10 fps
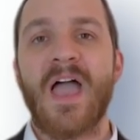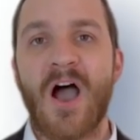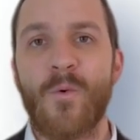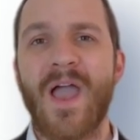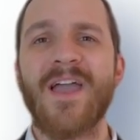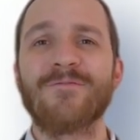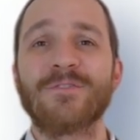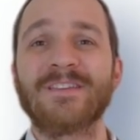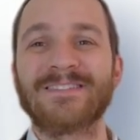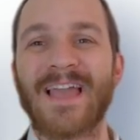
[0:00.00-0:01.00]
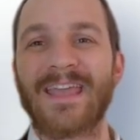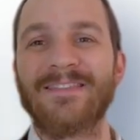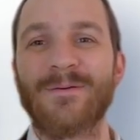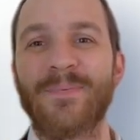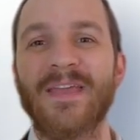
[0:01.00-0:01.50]
However, the
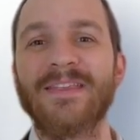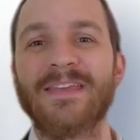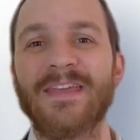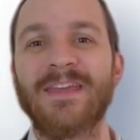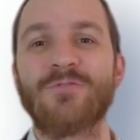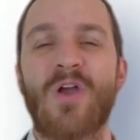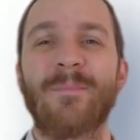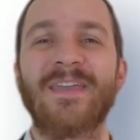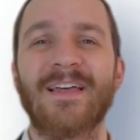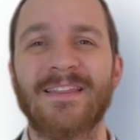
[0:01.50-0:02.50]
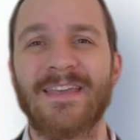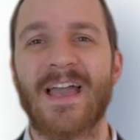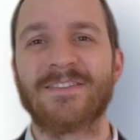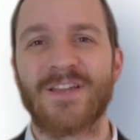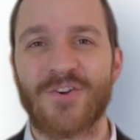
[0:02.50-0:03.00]
second opinion, Rabbi
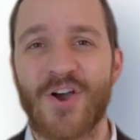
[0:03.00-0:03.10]
Eliezer